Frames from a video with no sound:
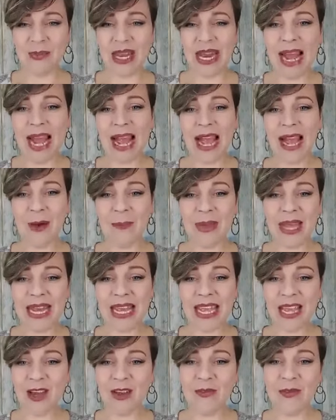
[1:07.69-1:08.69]
but how
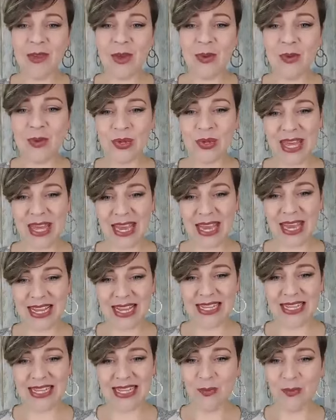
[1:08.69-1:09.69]
many of you
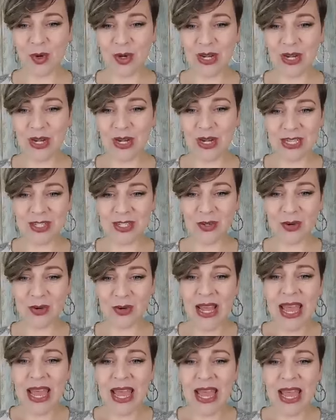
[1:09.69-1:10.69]
ladies, good morning,
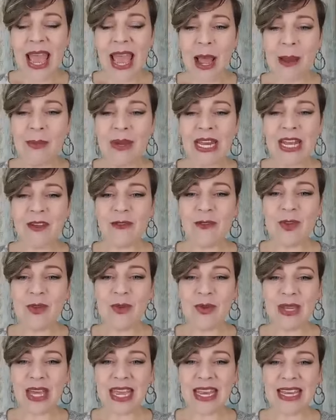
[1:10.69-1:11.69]
Rachel, how many of
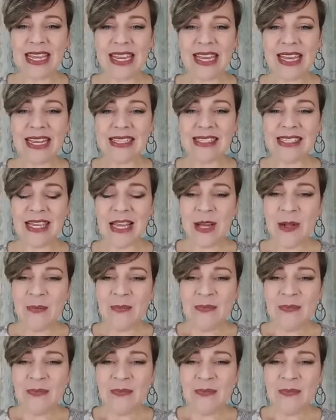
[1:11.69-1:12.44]
you ladies